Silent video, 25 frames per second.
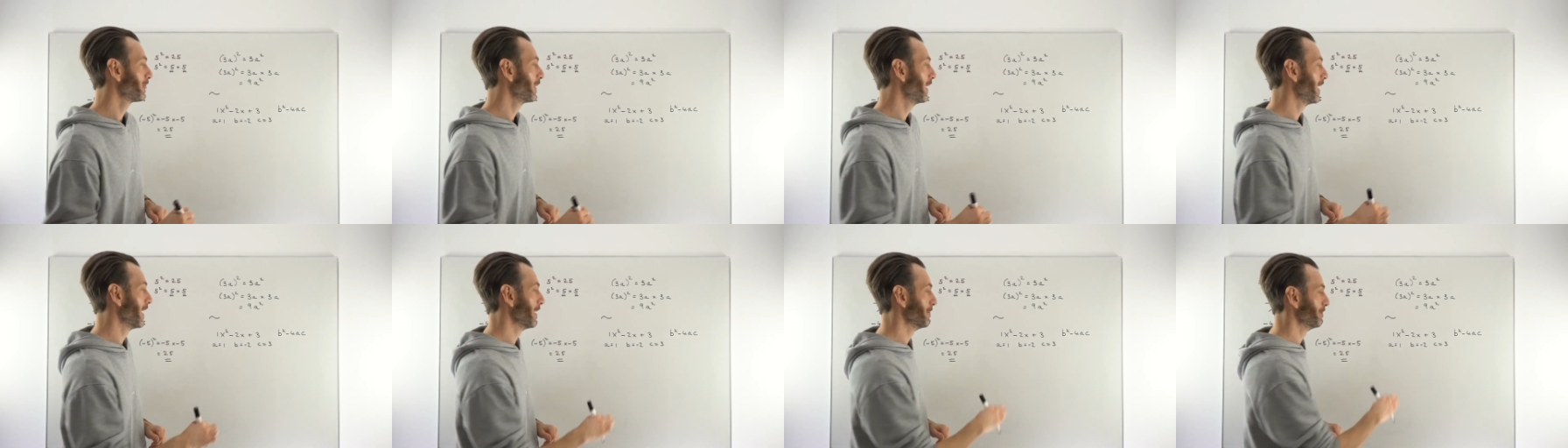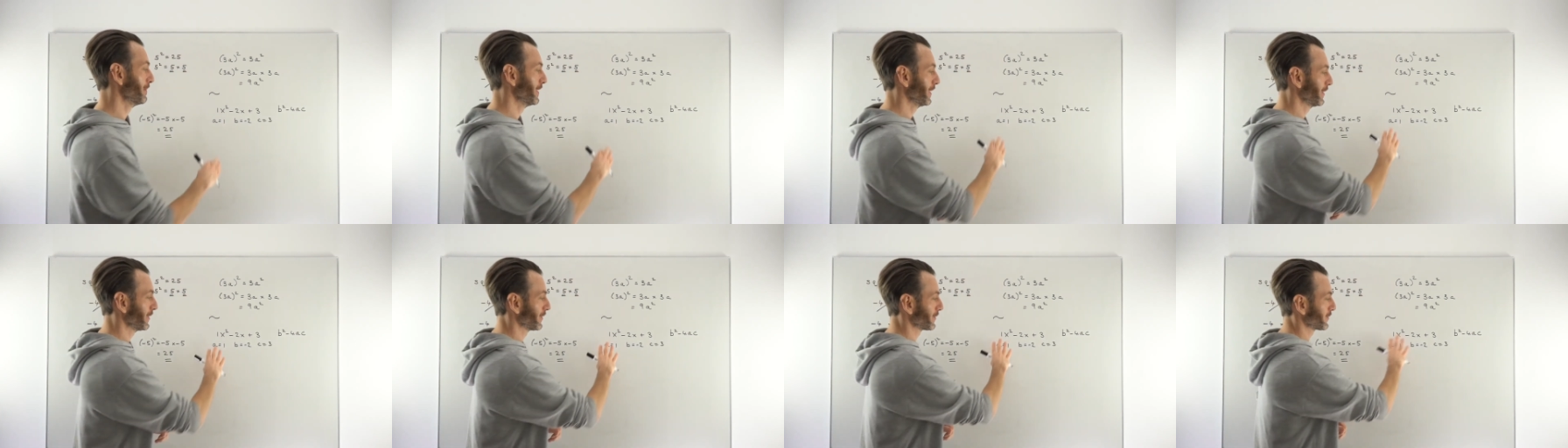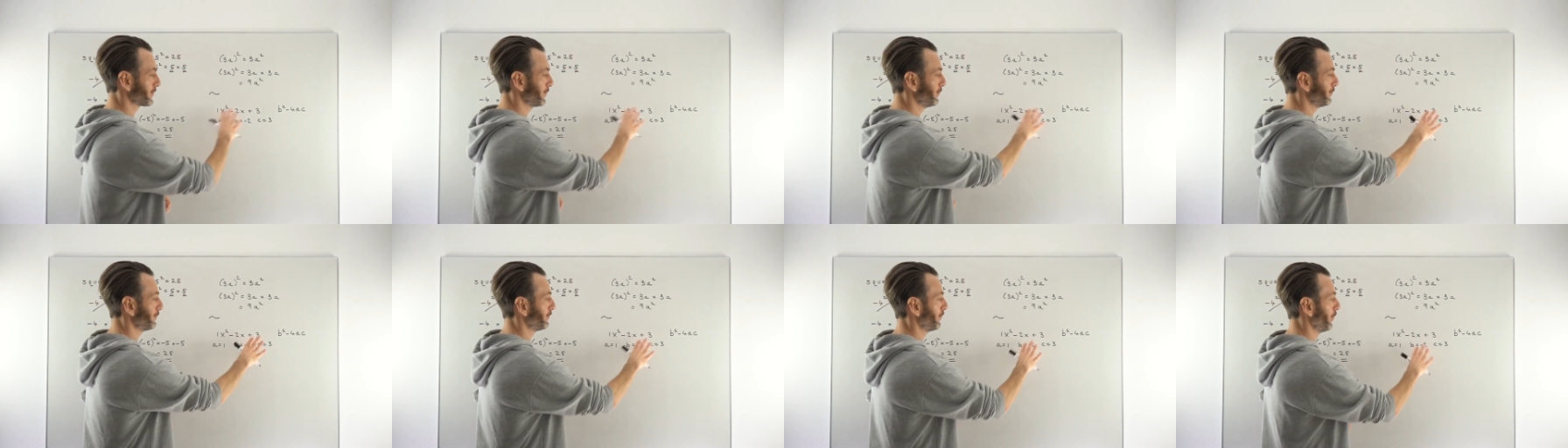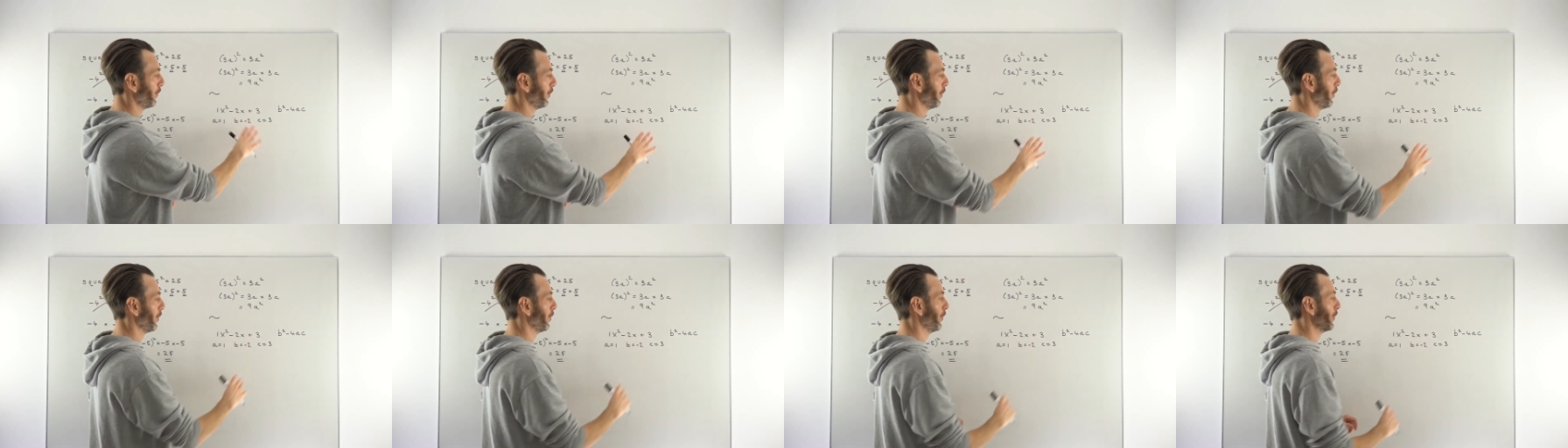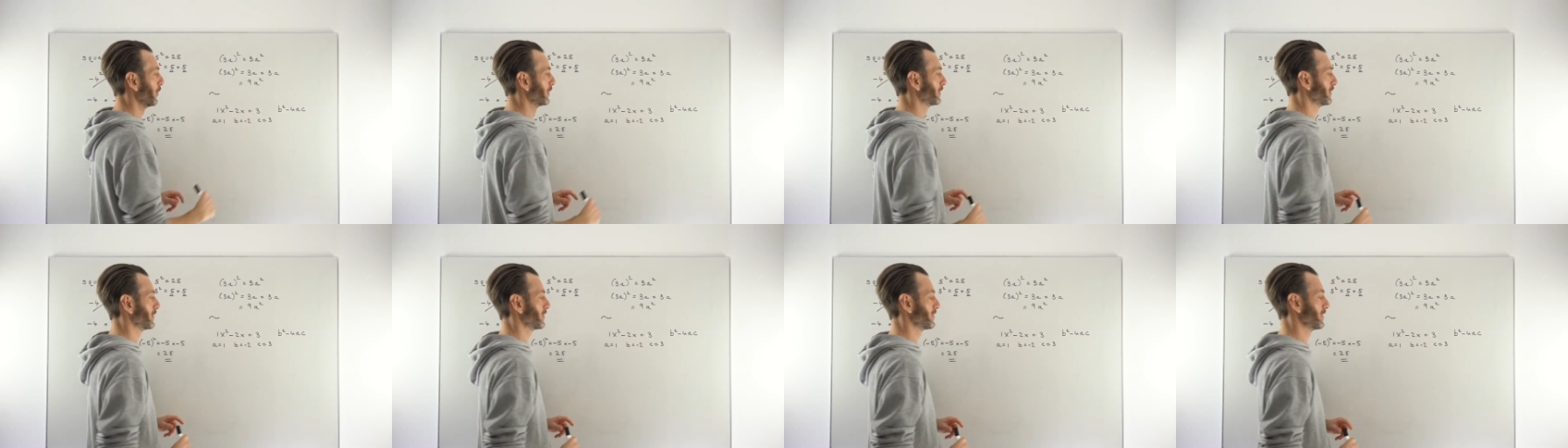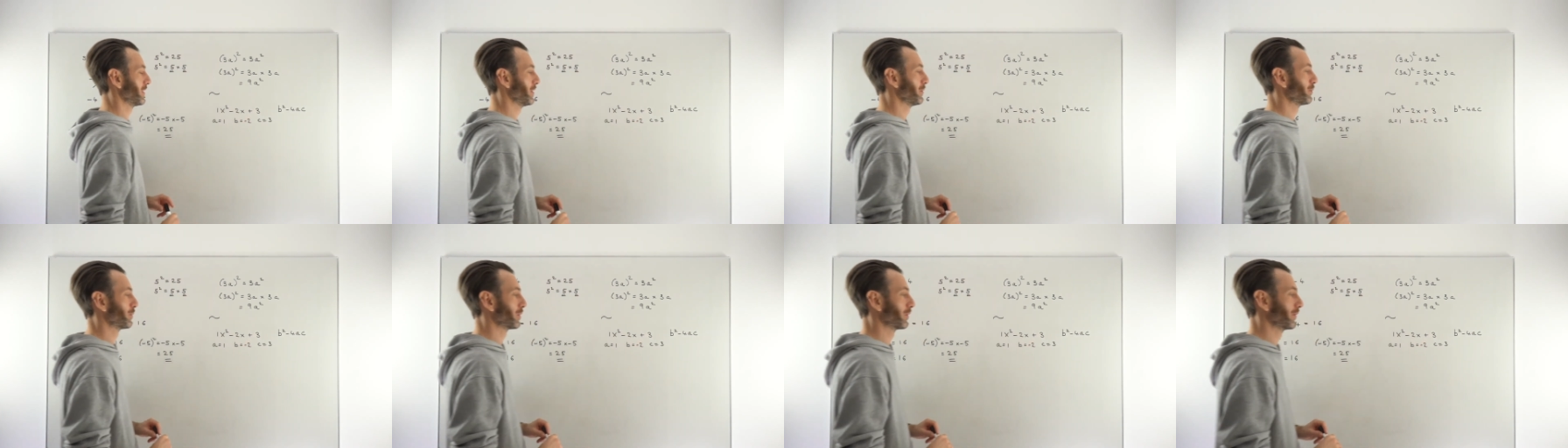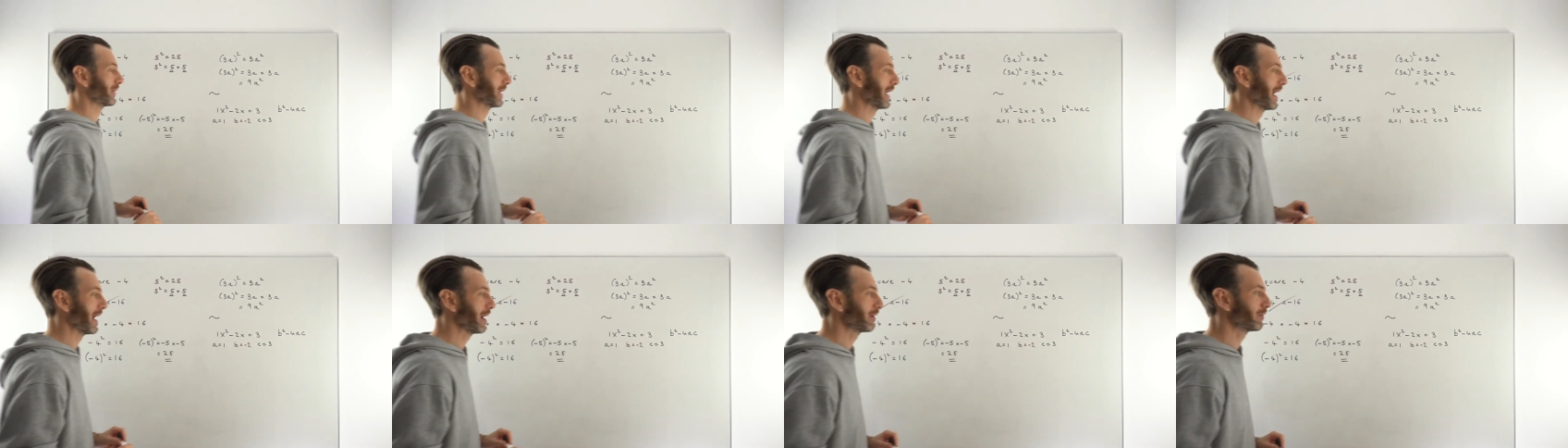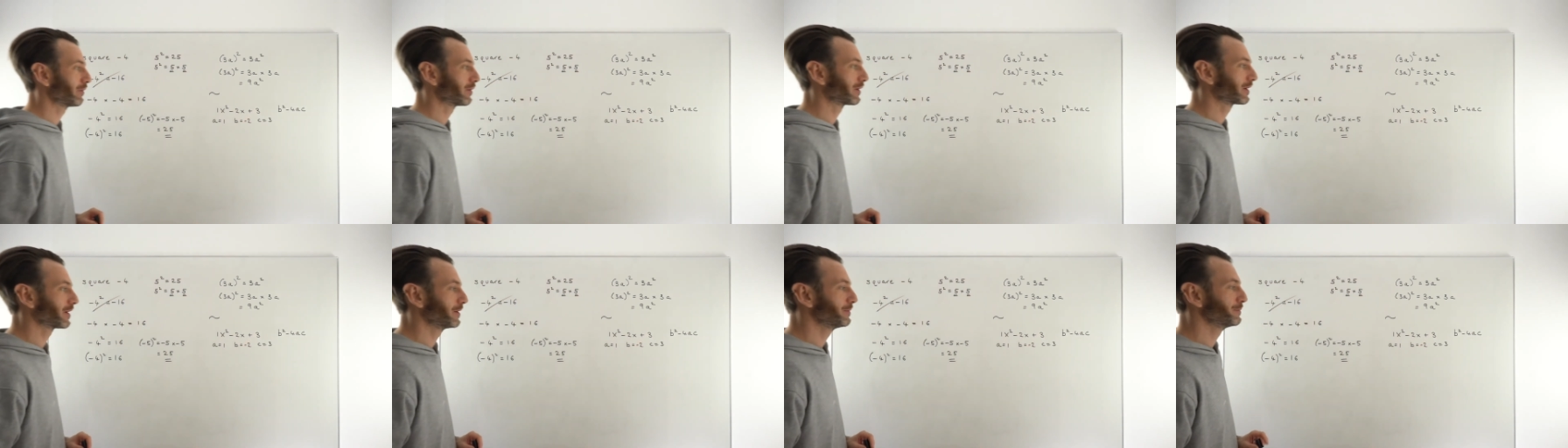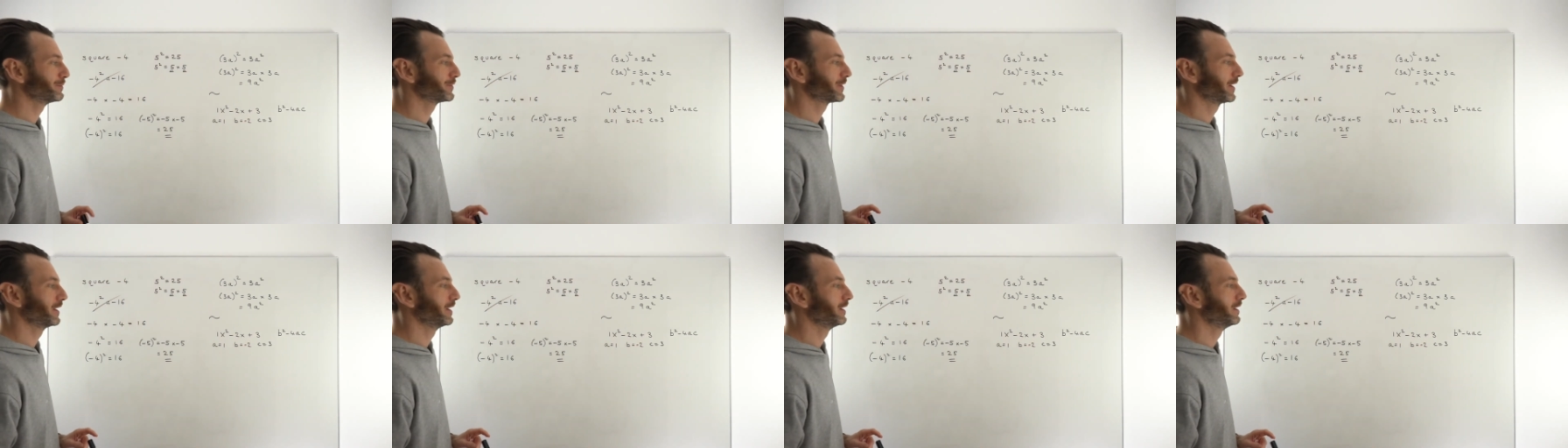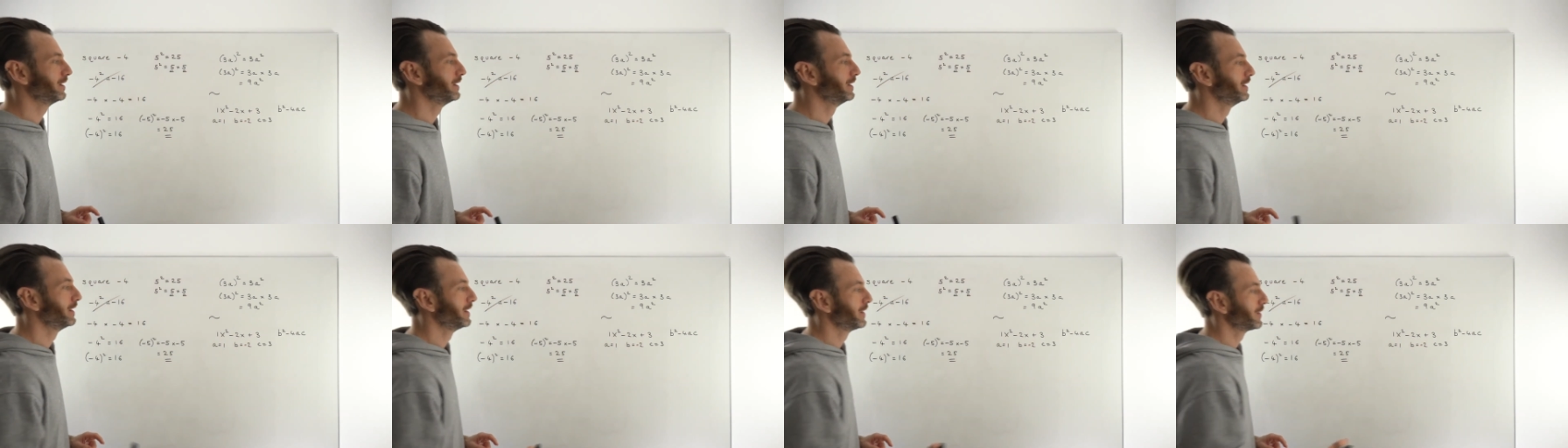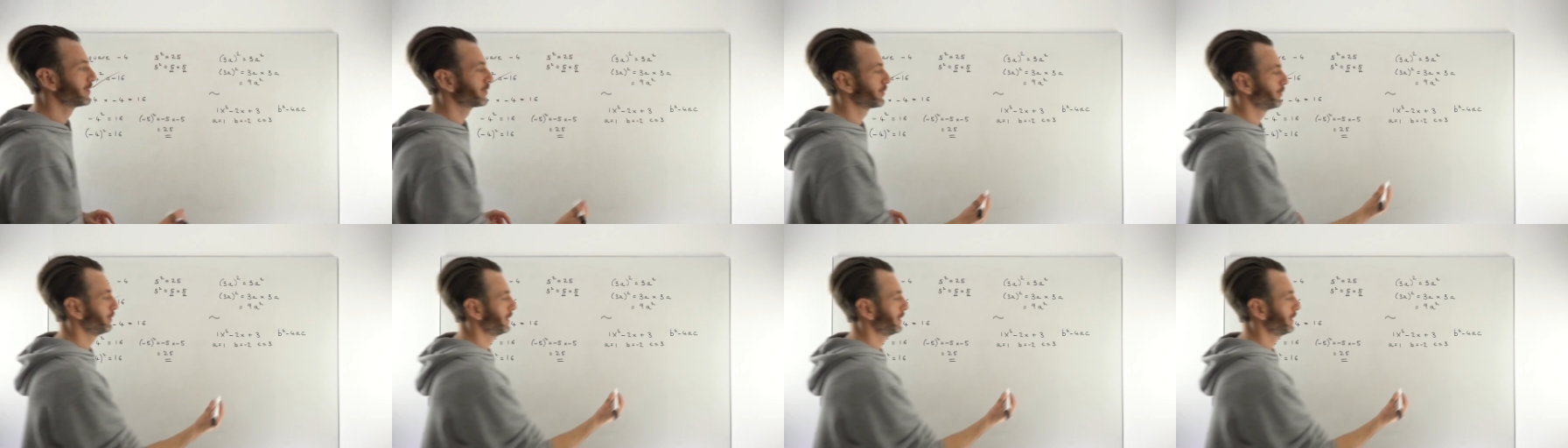Um, but you can still follow along to see where the error comes in. So